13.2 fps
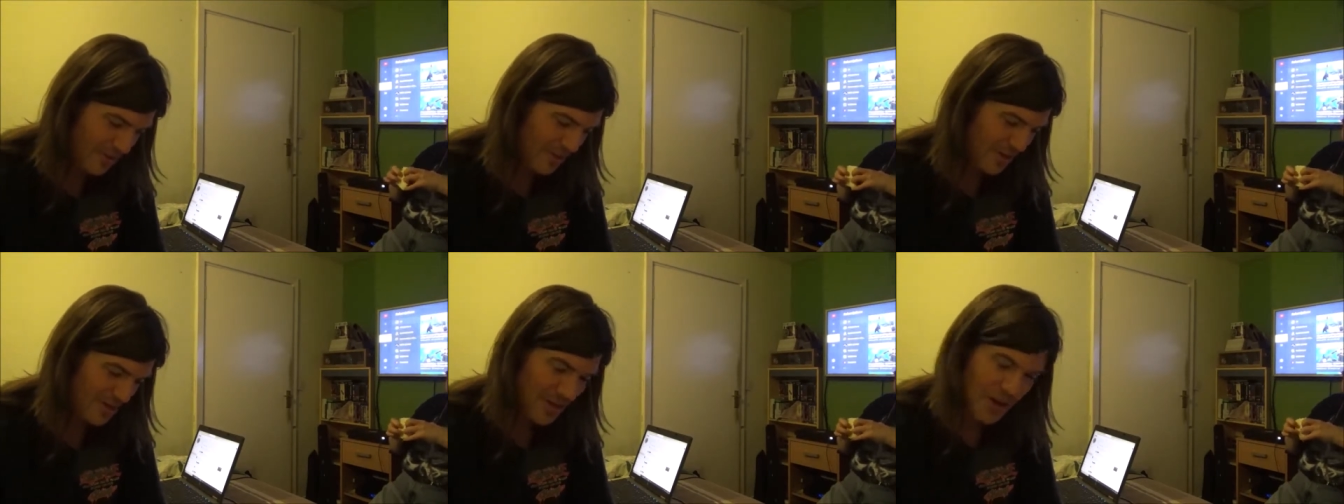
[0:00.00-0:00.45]

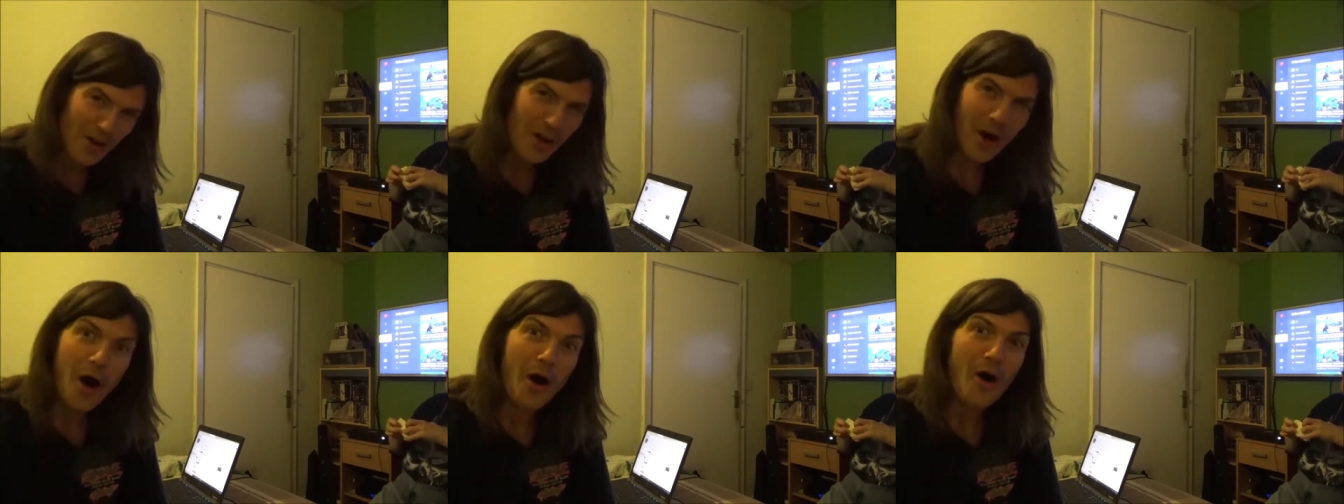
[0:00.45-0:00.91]
but
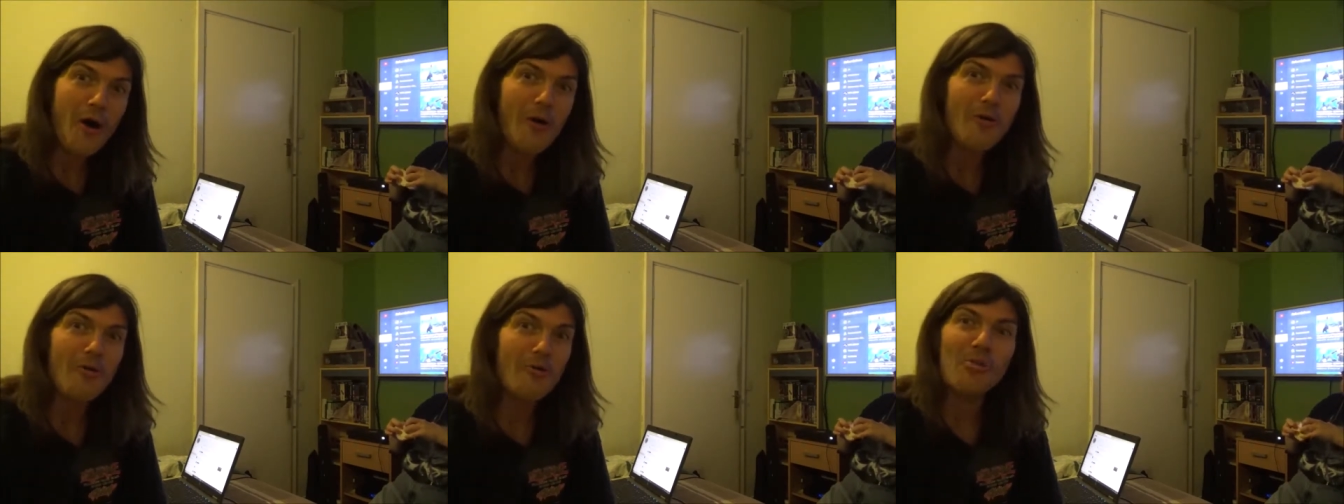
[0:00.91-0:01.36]

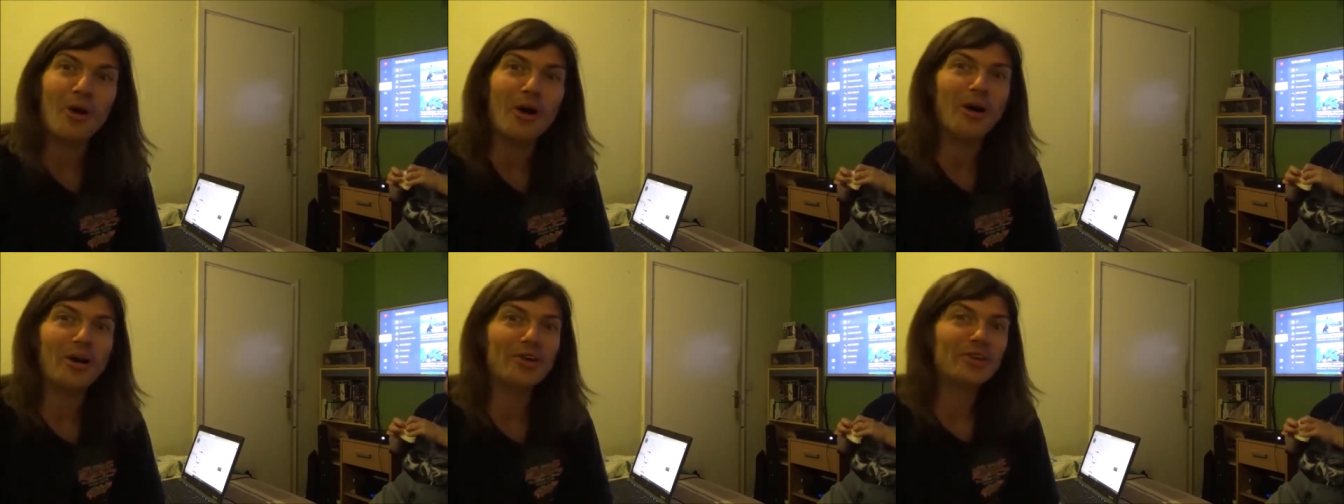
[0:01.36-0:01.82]
oh
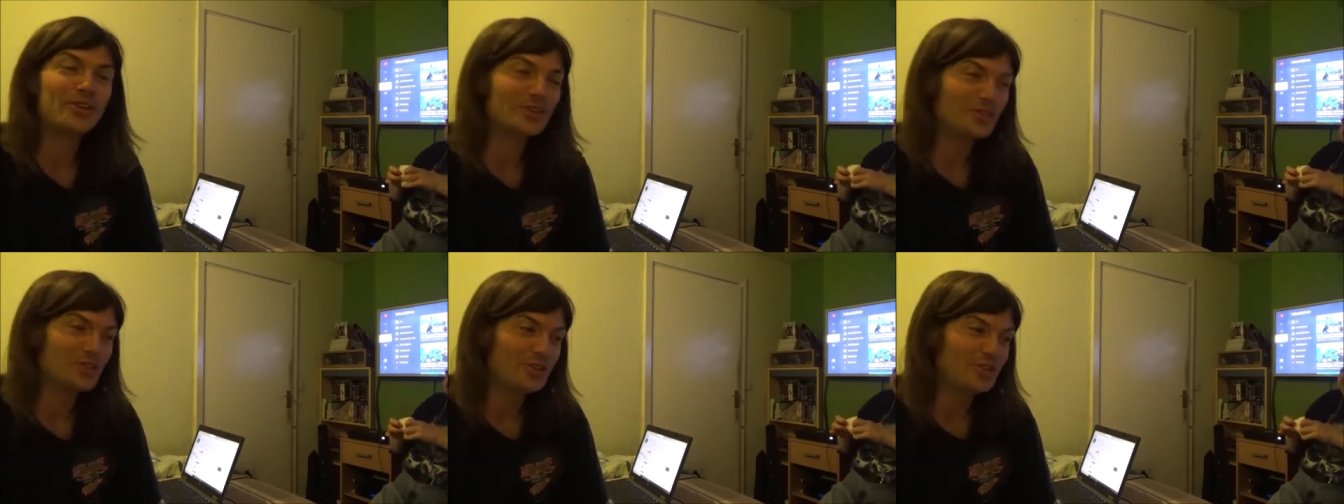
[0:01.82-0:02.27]
my
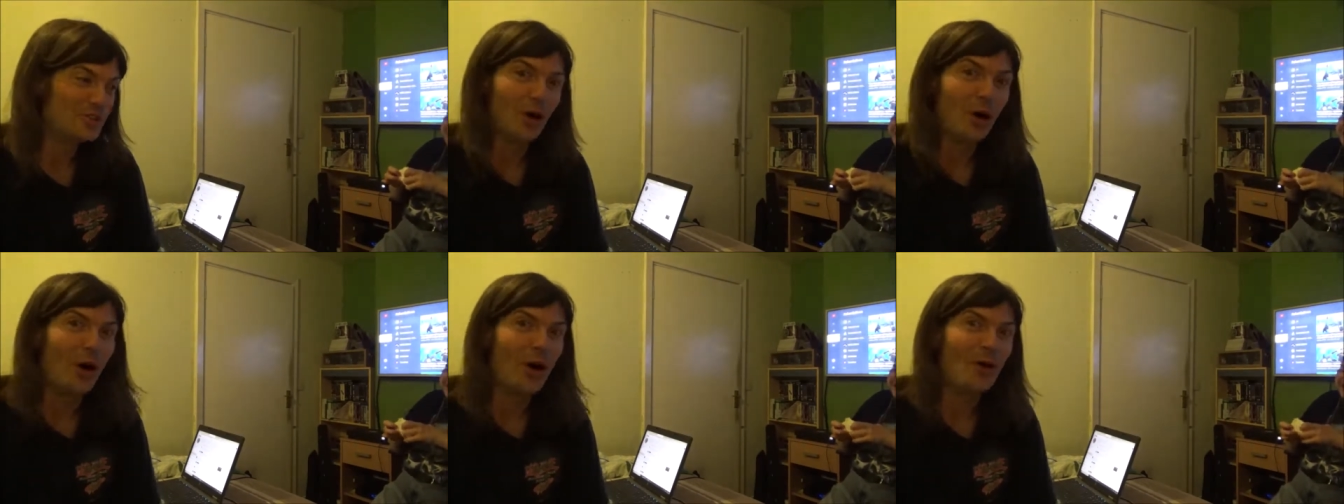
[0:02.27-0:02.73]

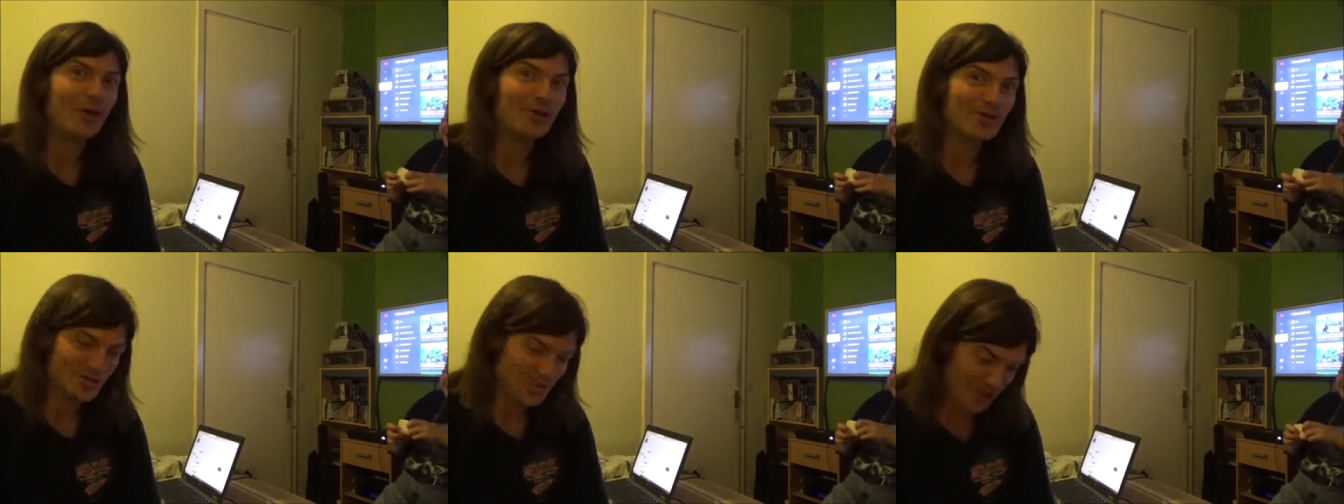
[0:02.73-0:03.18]

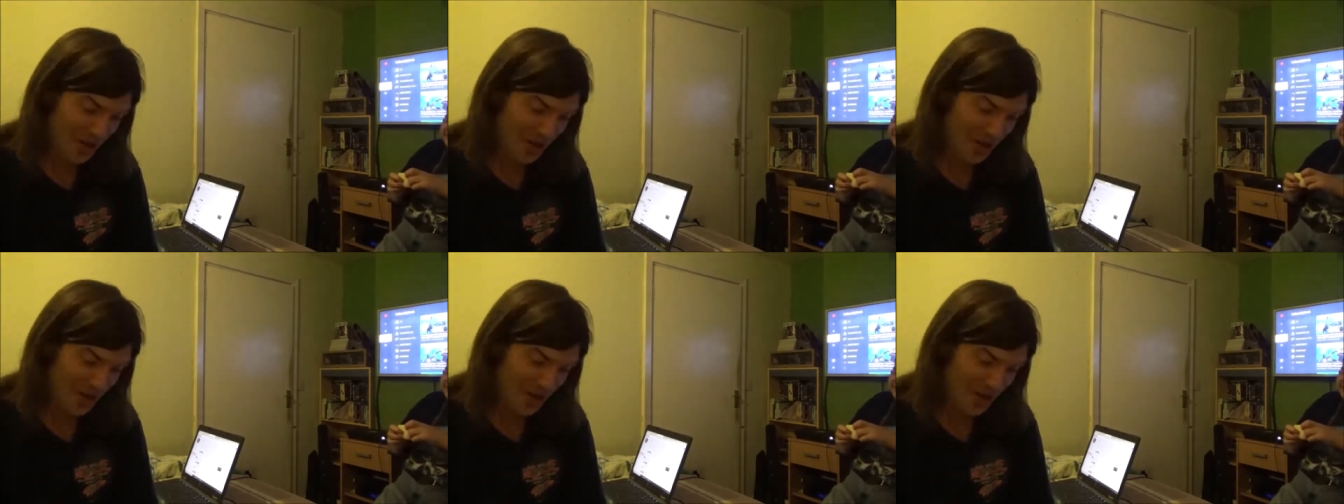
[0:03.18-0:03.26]
god,